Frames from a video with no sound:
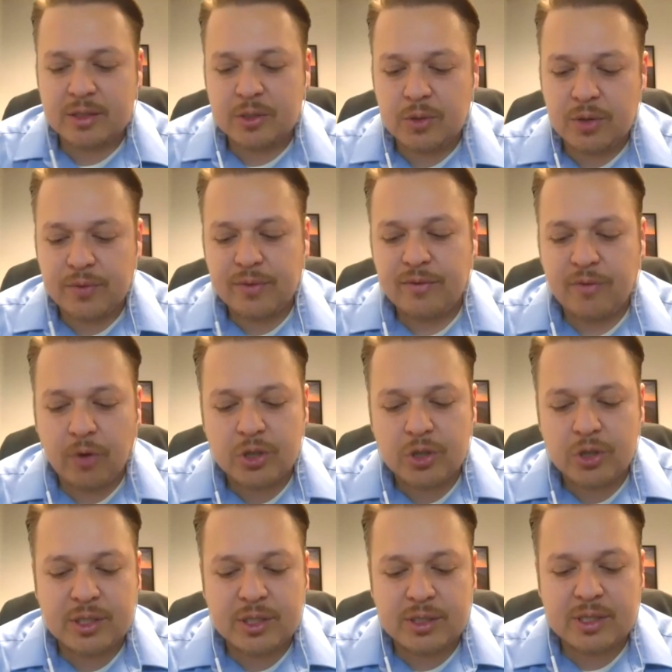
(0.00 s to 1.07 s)
two different
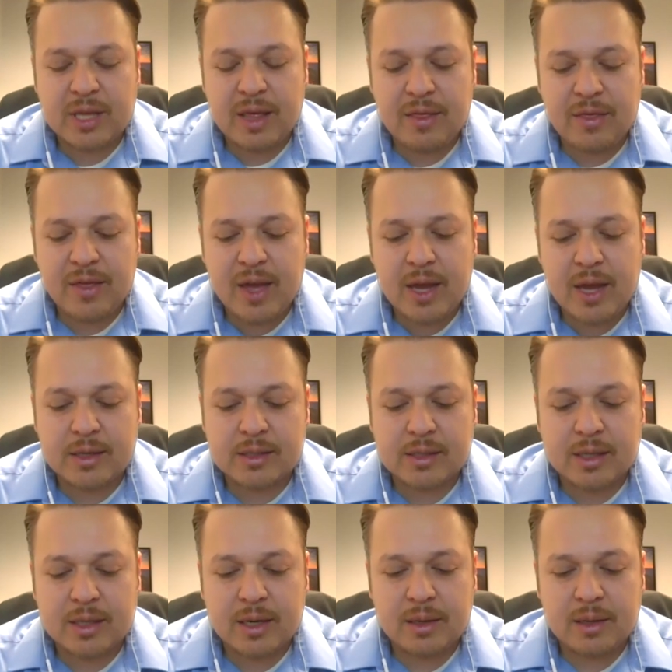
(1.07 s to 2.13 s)
versions that
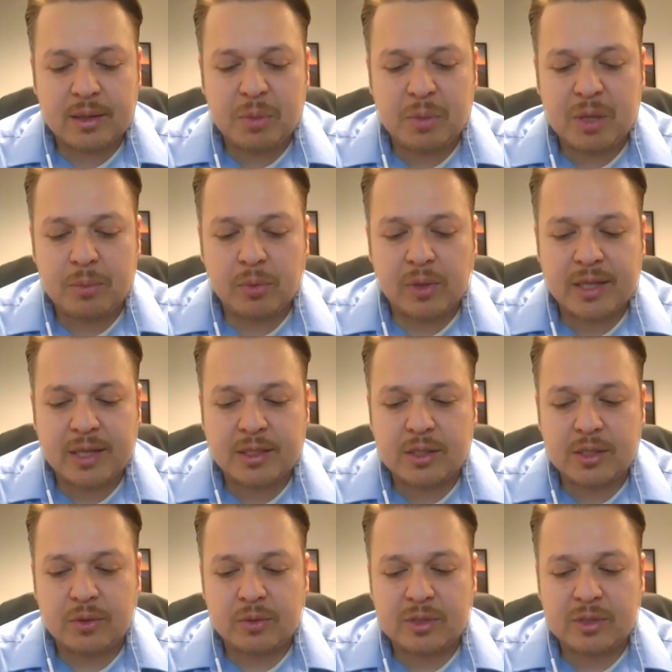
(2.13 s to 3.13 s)
uh, that people like to do.